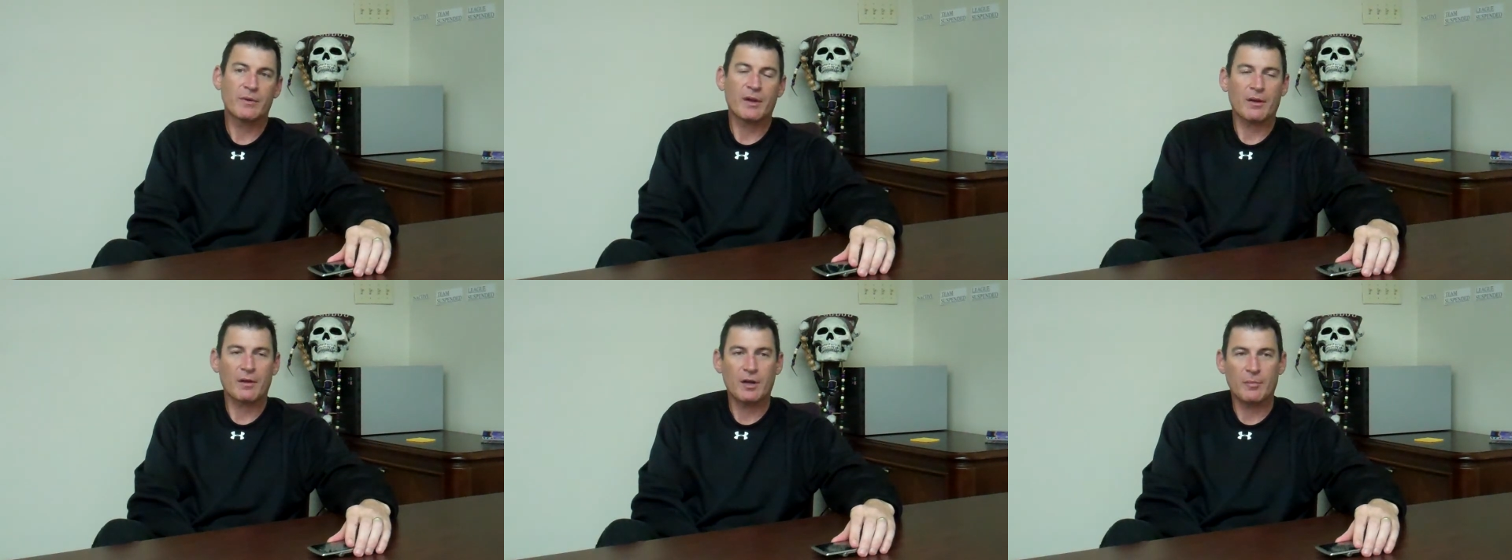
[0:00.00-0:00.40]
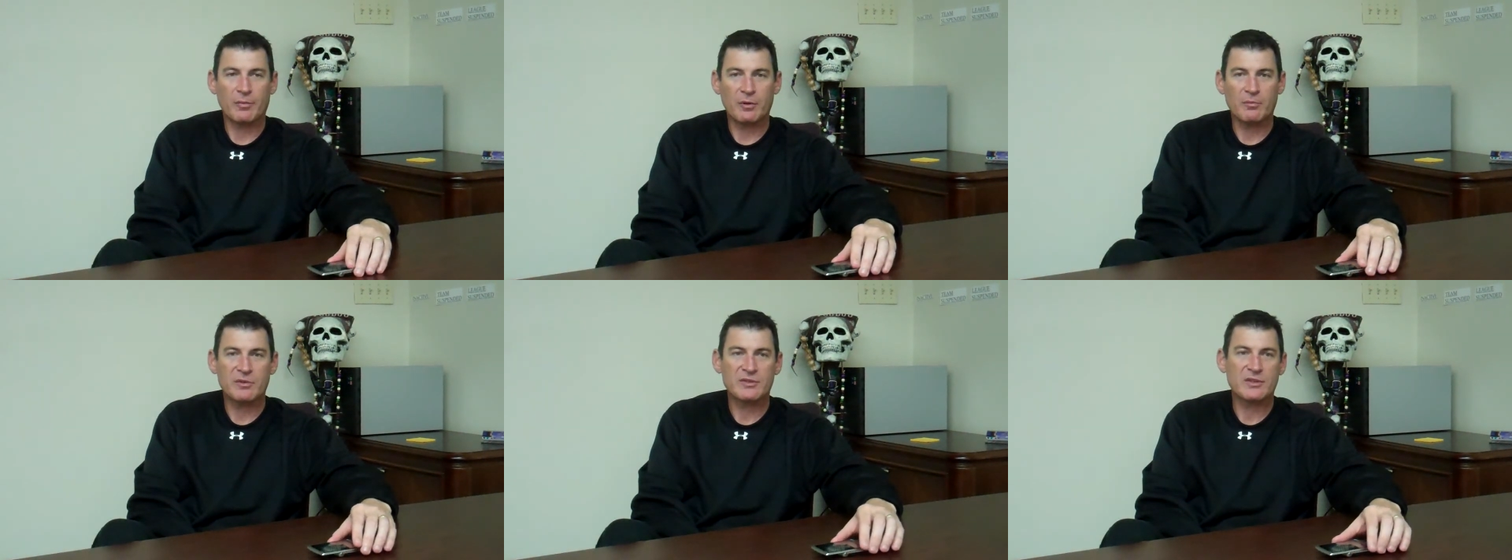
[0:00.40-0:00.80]
We had a
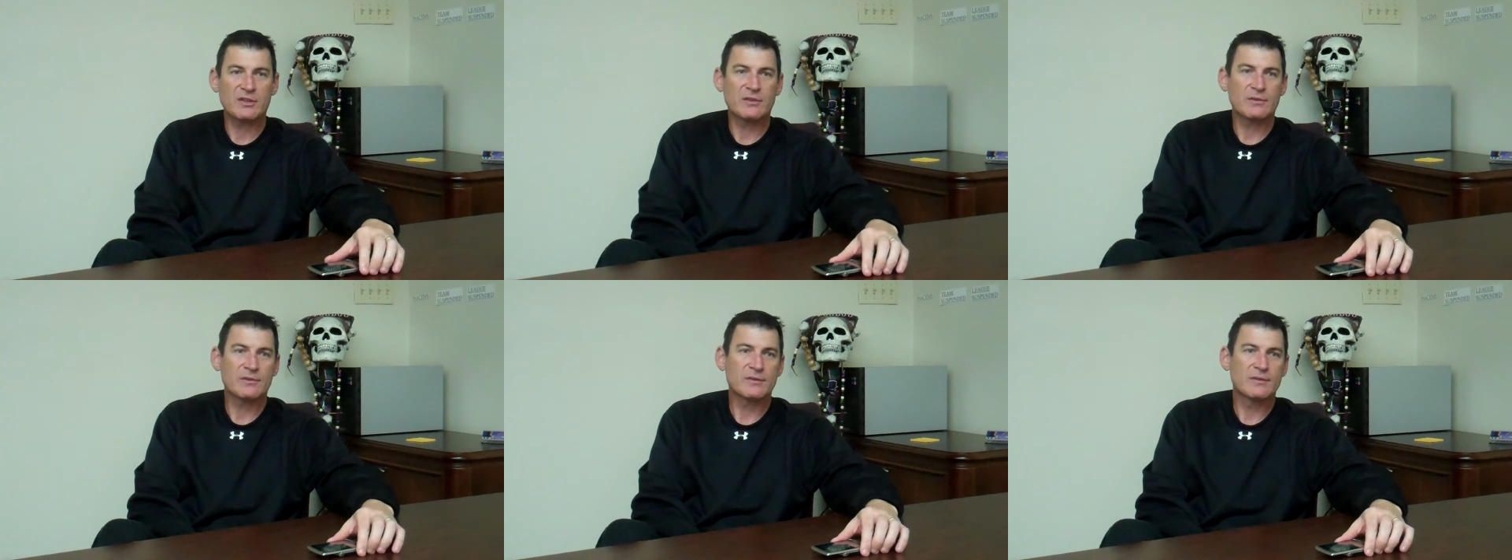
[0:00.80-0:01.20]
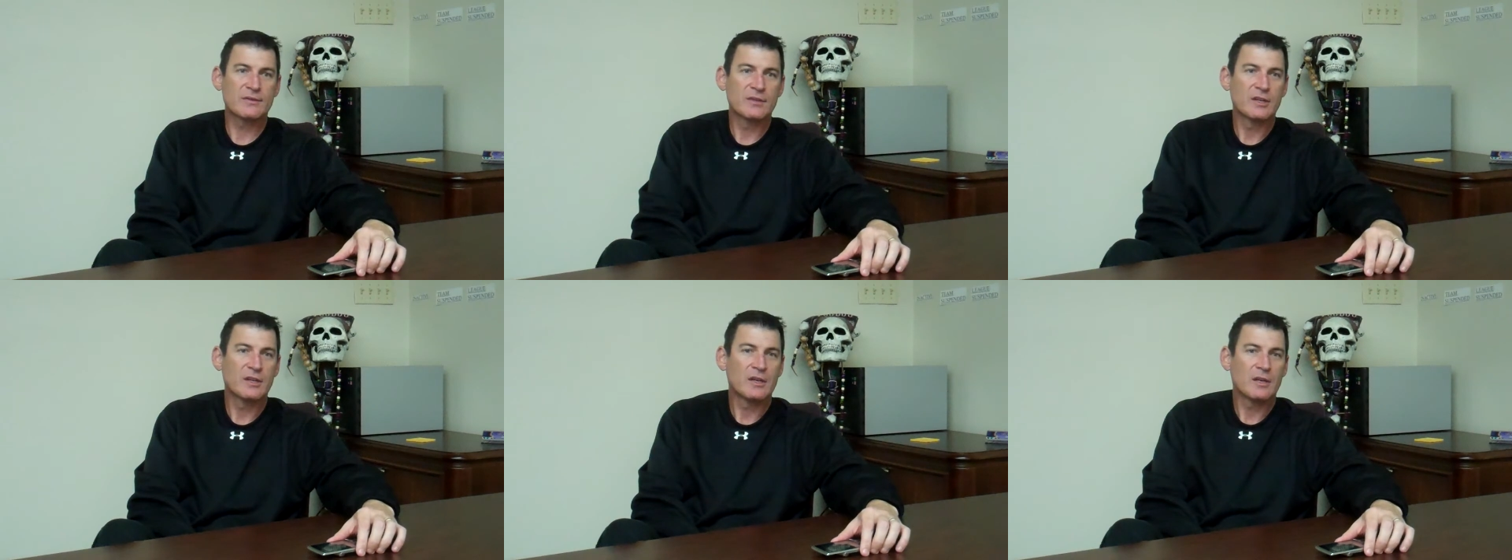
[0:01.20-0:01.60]
couple of miscues
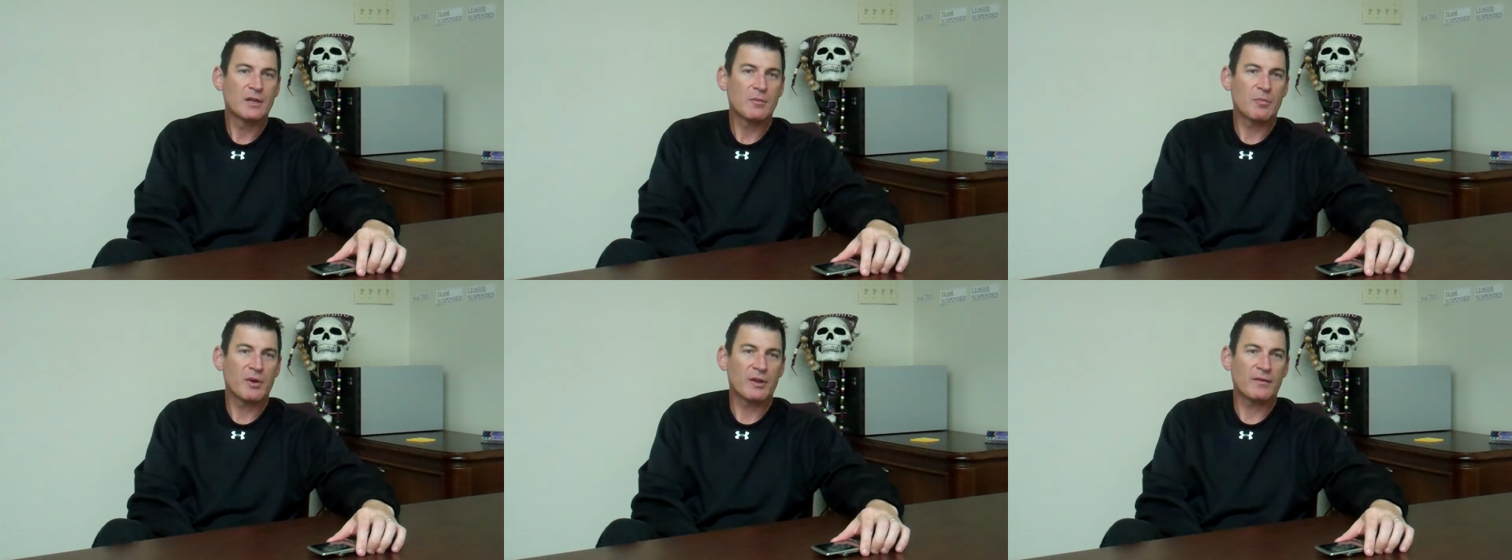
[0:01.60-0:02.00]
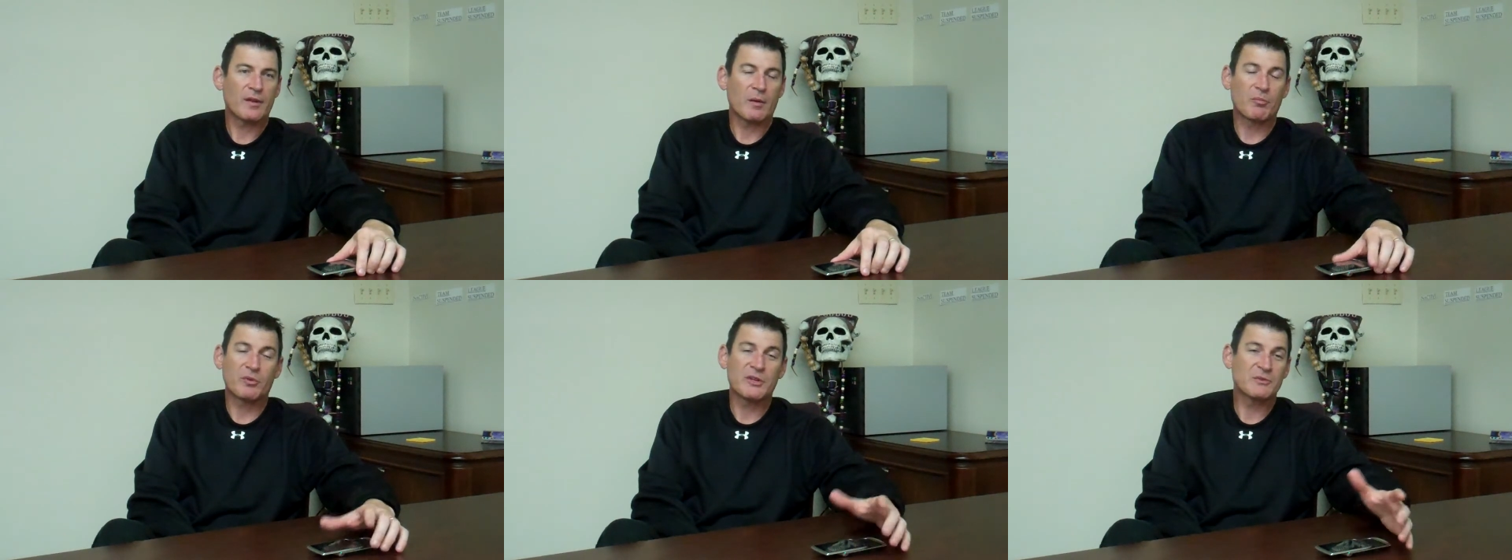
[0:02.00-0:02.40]
but
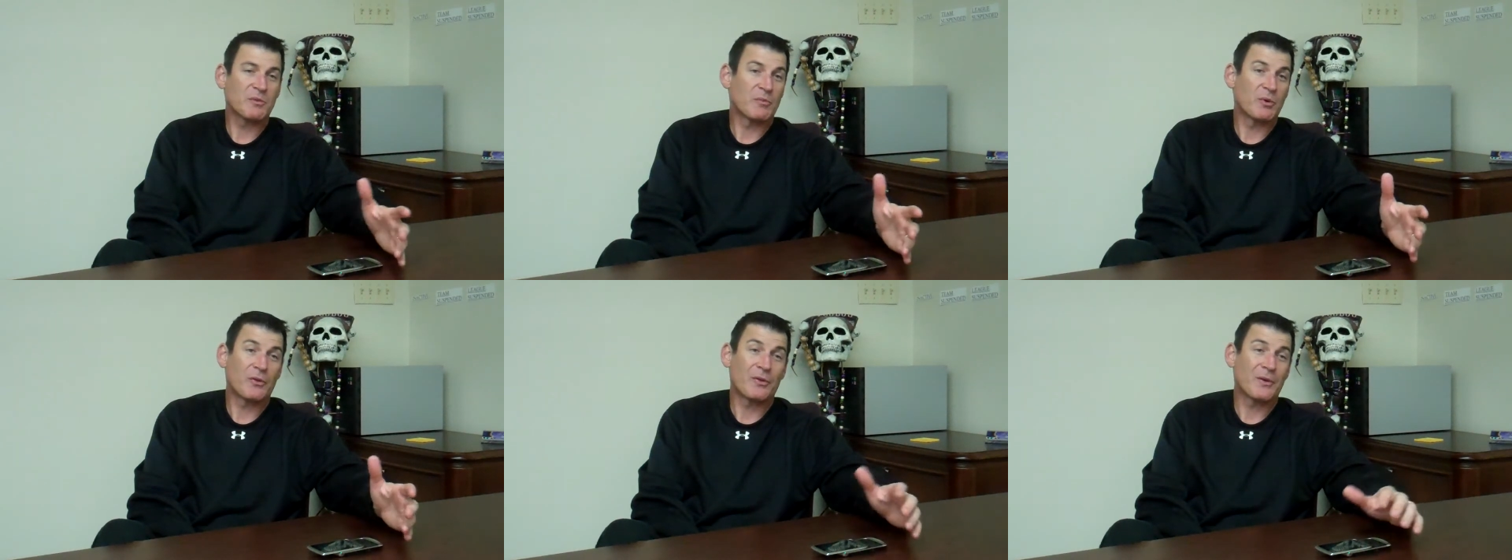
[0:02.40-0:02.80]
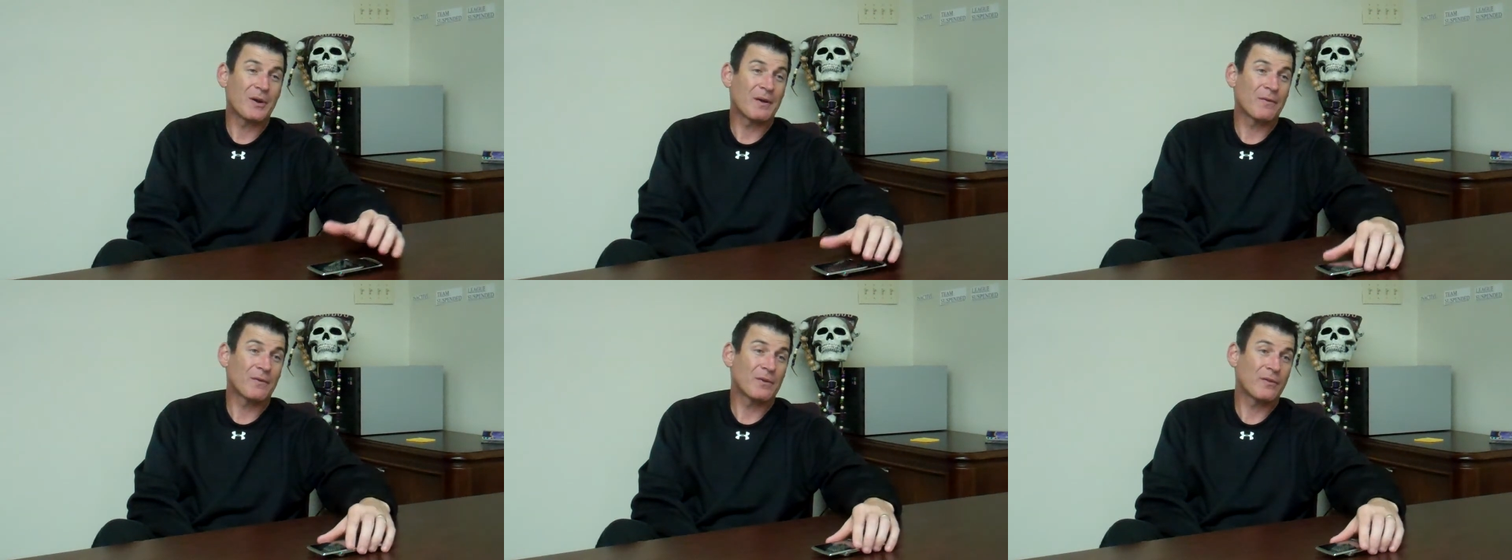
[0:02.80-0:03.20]
I'm pleased with both
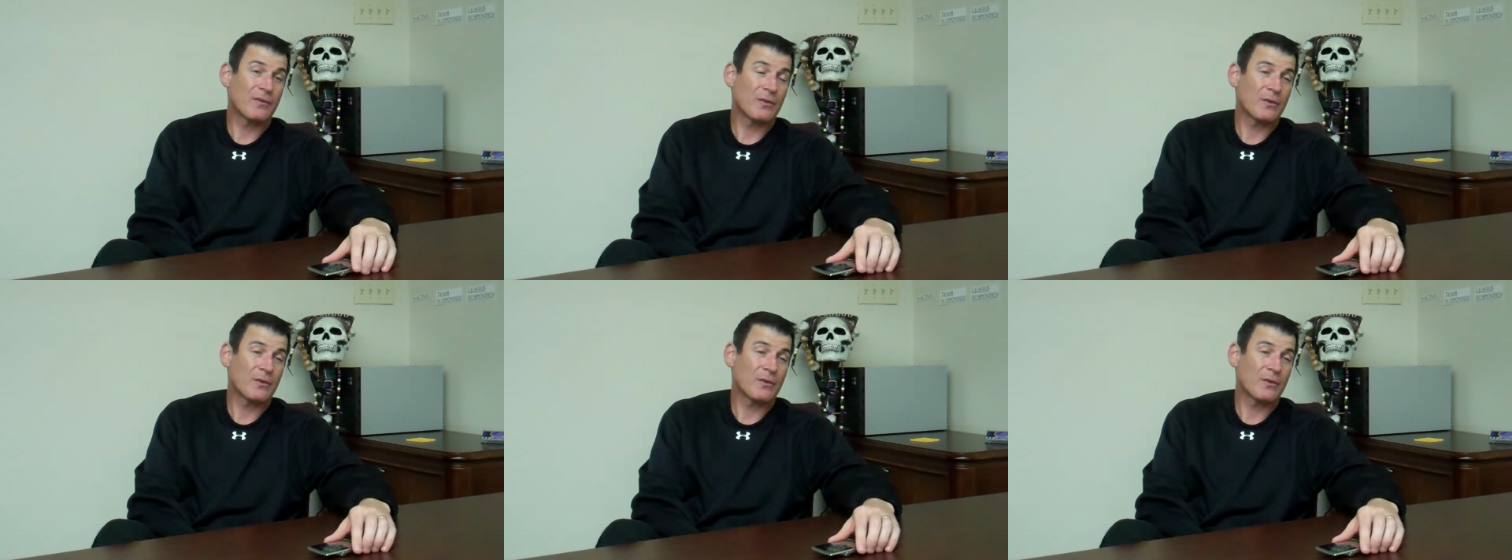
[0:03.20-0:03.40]
their efforts.